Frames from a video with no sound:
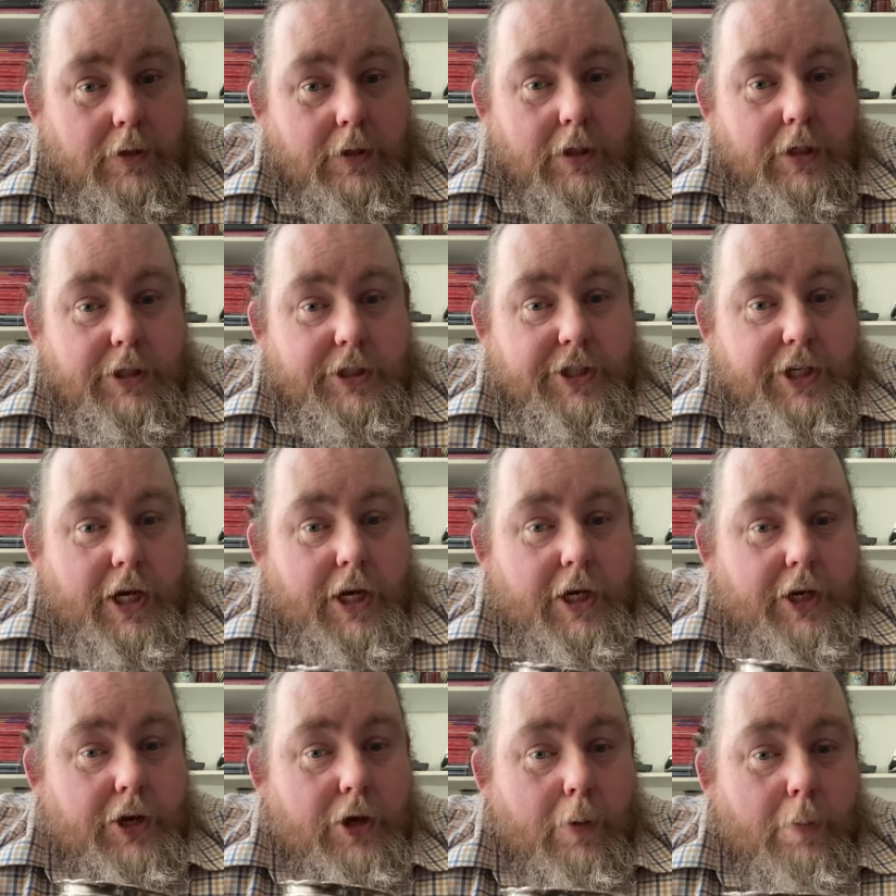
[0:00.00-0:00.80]

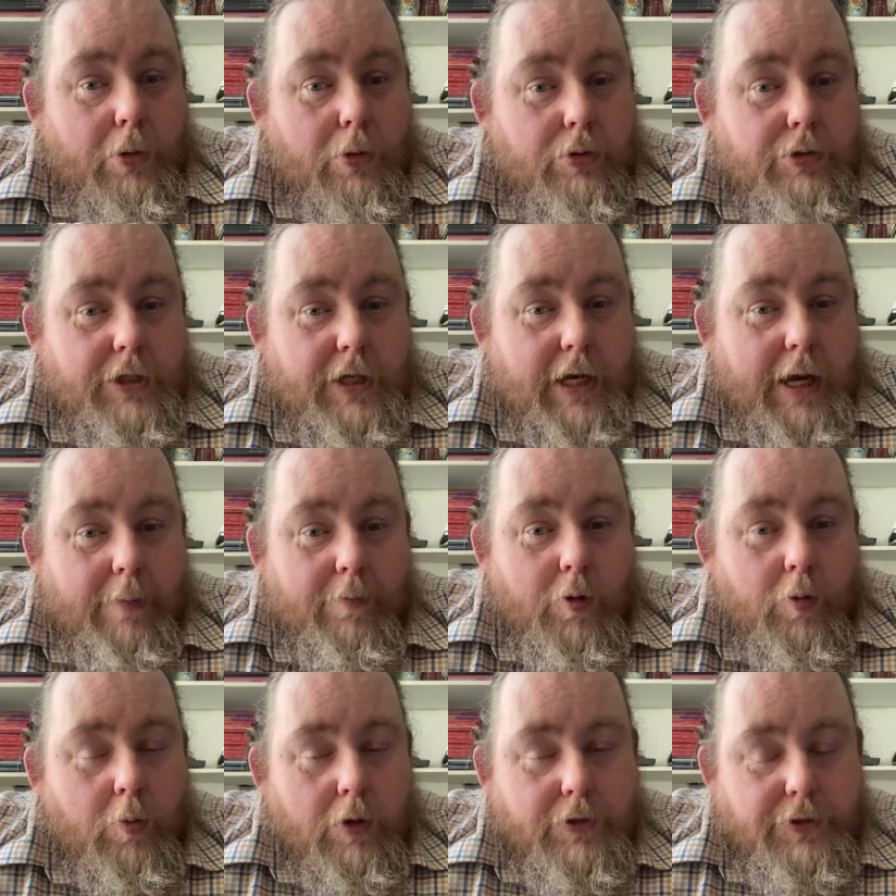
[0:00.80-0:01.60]
Certainly on Paul de
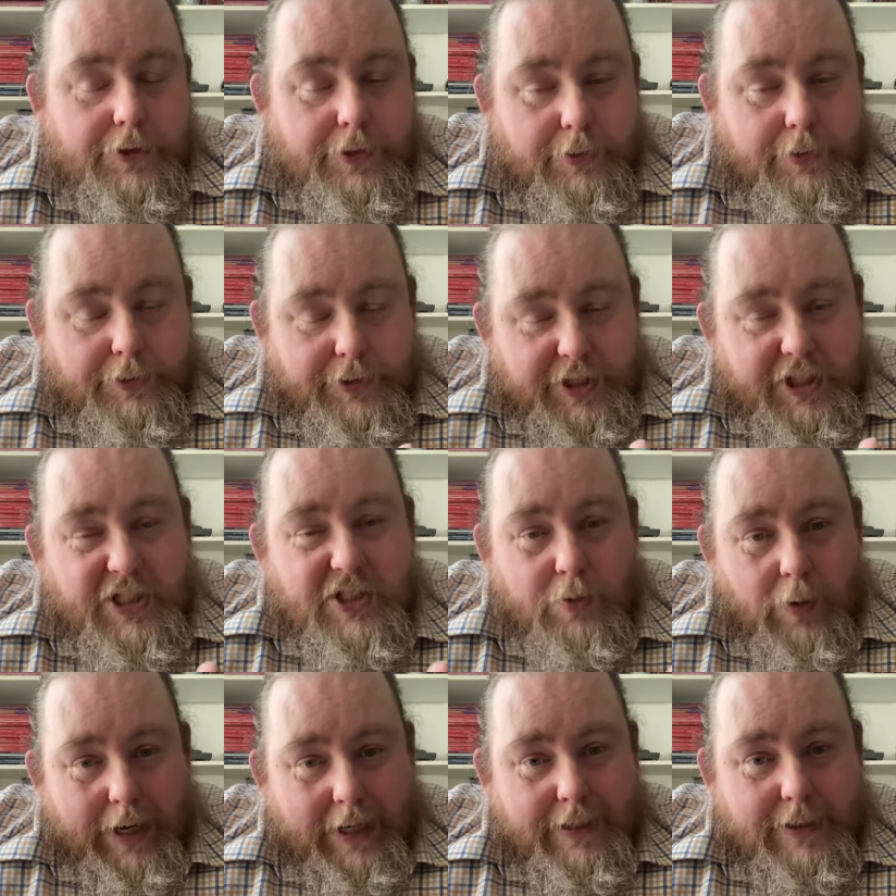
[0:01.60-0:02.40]
Lamery ones, you'll see
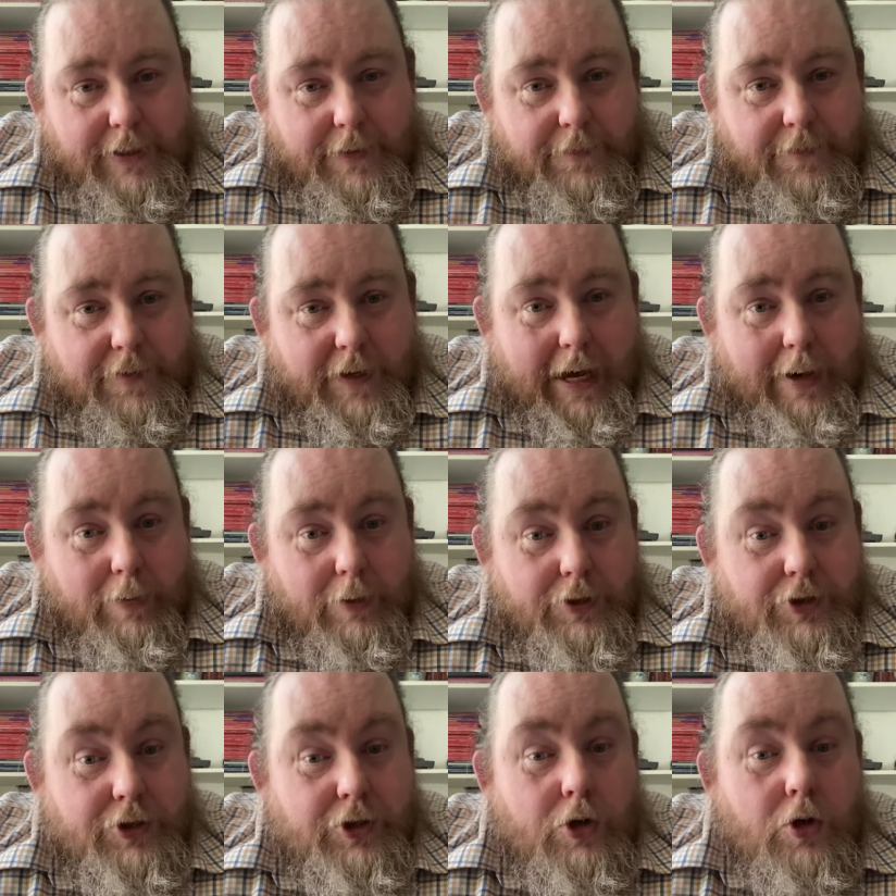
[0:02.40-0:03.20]
swags of
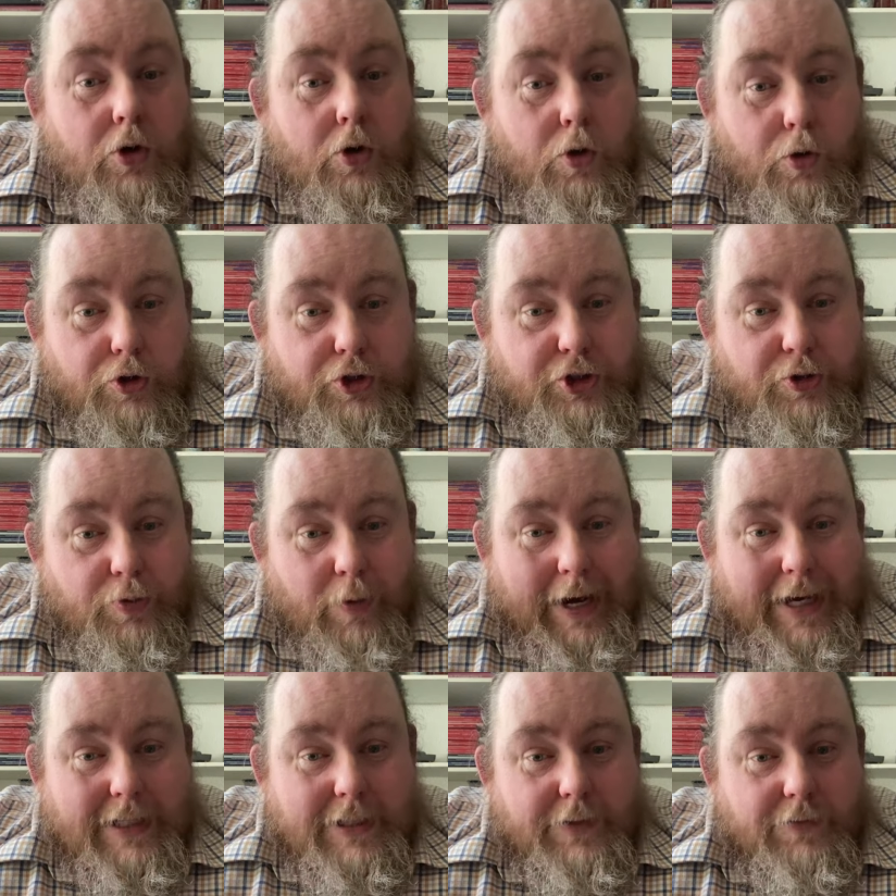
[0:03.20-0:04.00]
flowers or
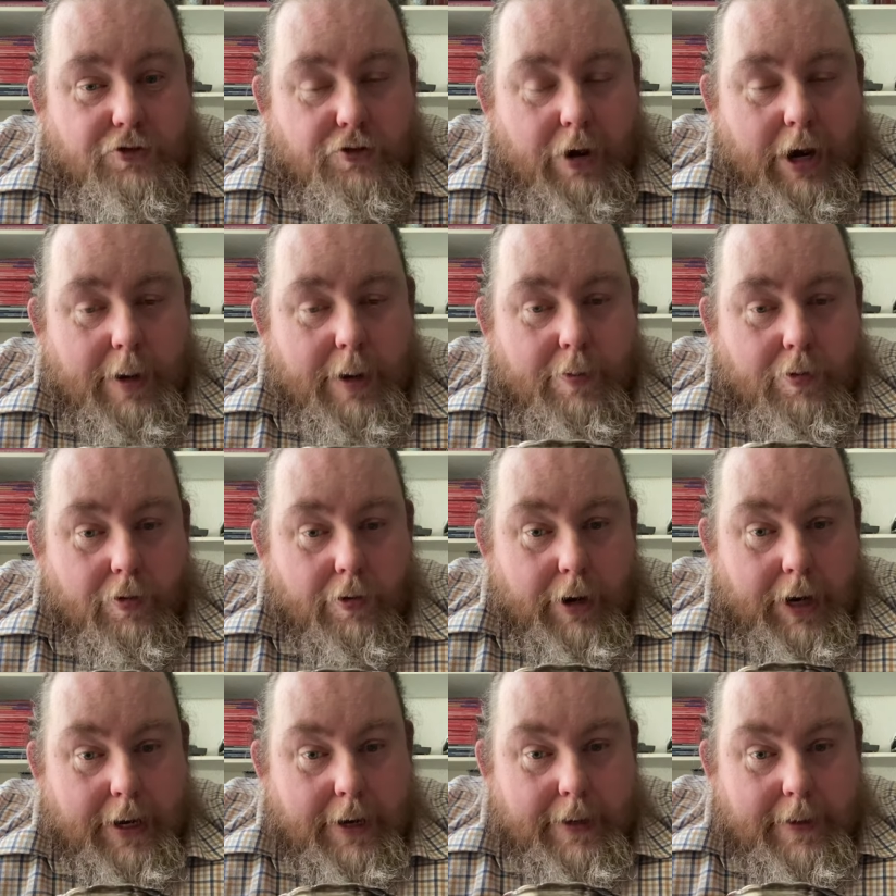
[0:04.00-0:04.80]
swags of
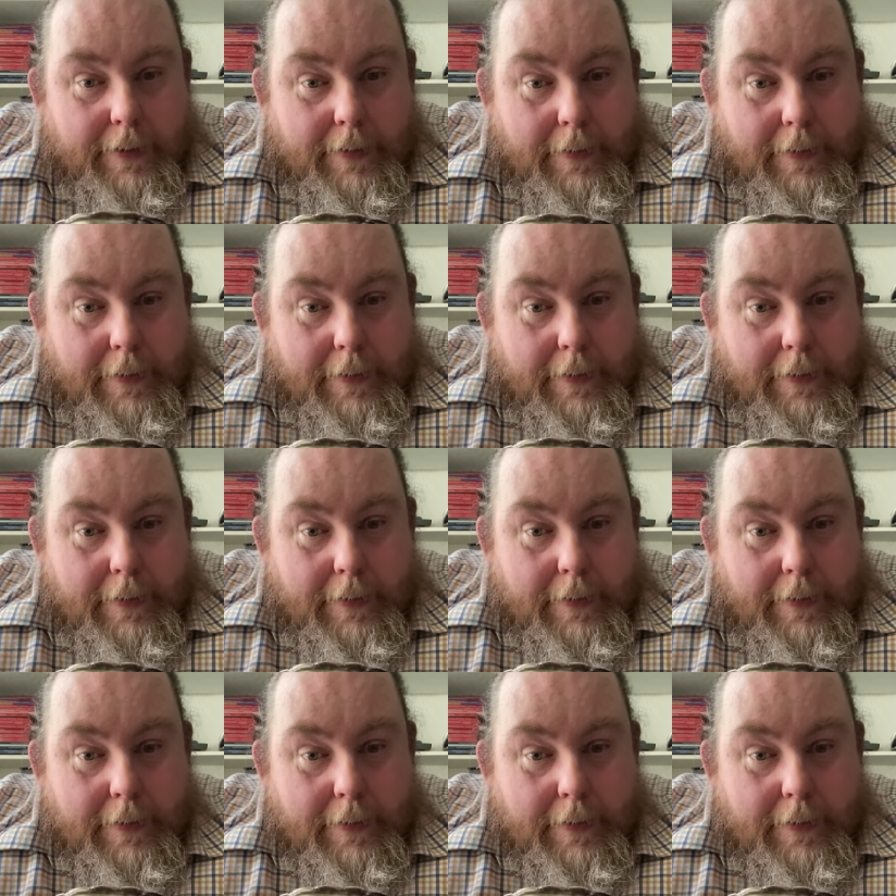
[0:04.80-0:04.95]
drapery.